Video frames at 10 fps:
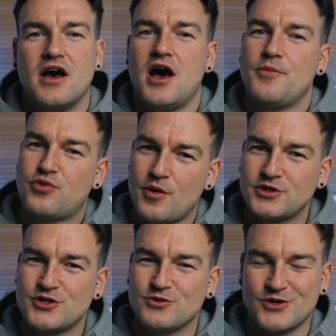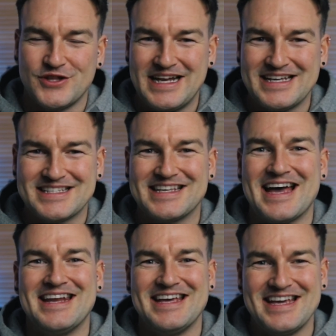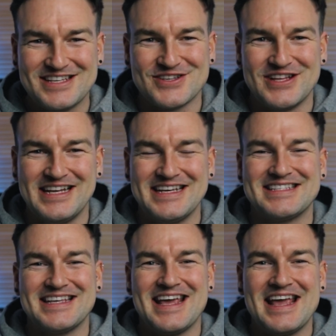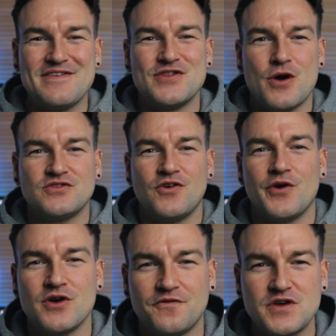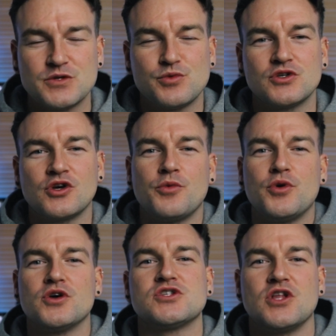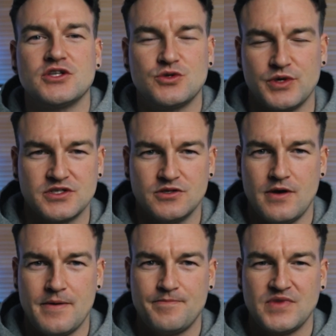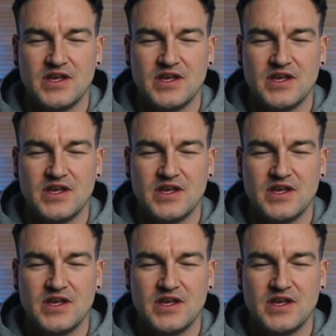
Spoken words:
I promised you it was on the list, and it is on the list, even though it's very obvious, because I'm going to put a slight twist to it.